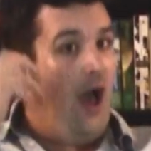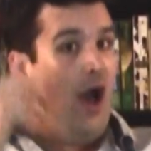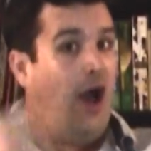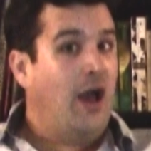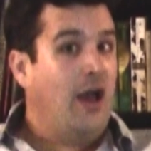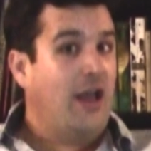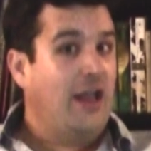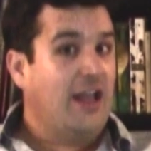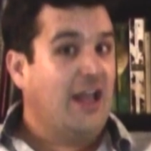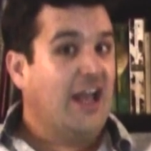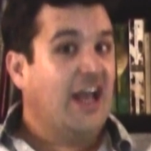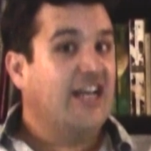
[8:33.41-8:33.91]

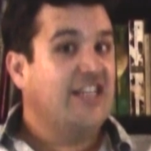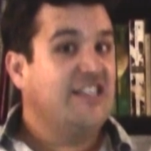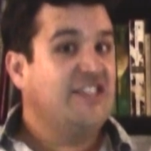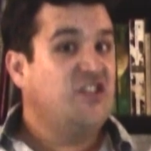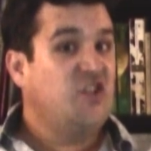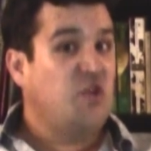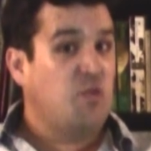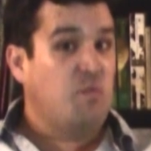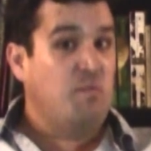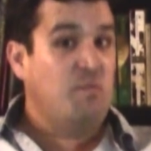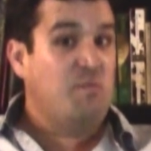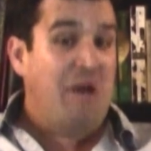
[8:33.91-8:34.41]
Uh,
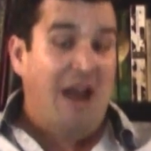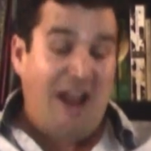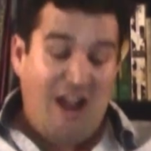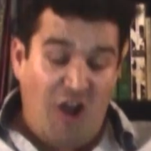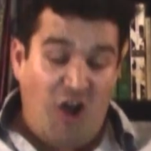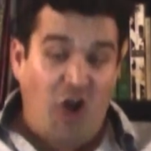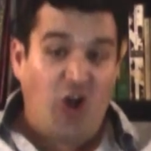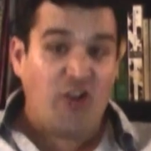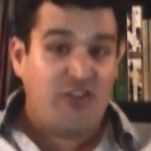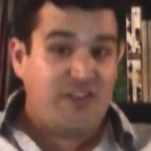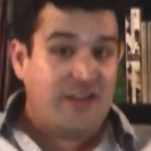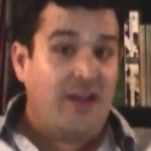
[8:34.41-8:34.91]
so my
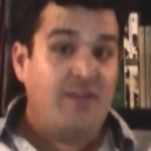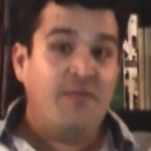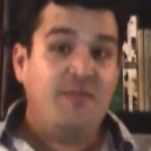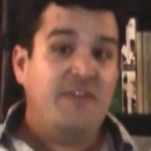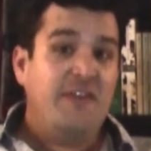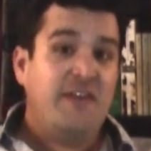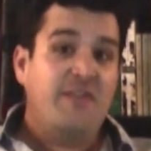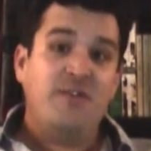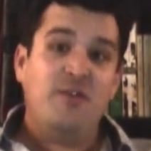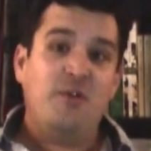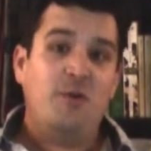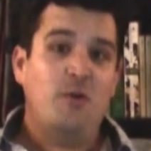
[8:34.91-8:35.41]
all-time
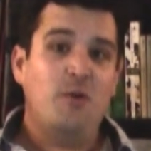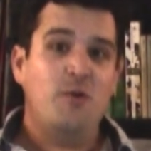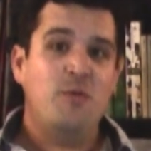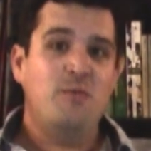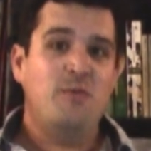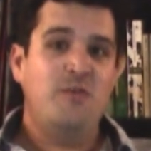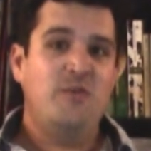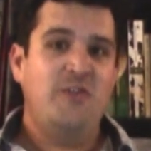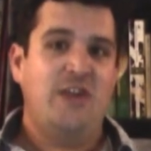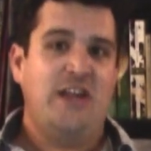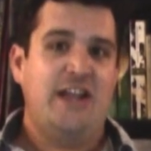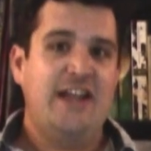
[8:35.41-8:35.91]
favorite horror
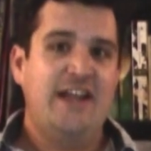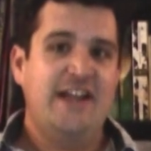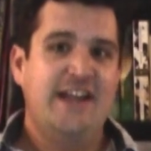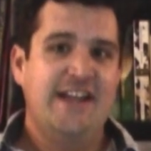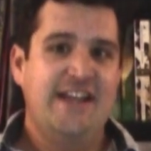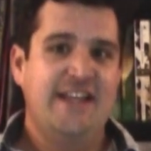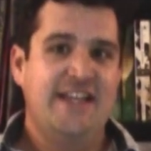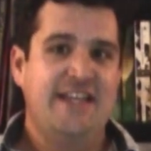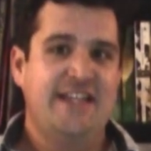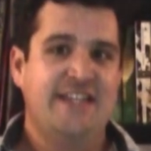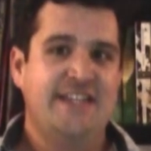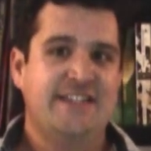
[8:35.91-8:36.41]
movie
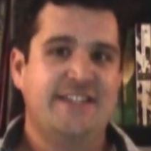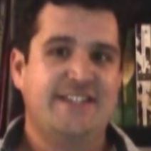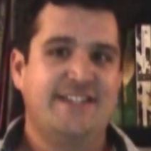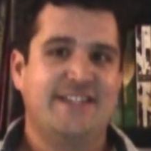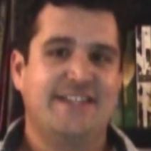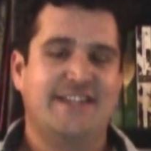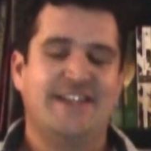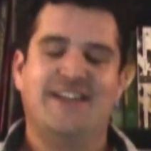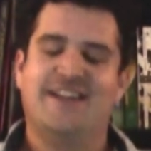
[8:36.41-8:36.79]
is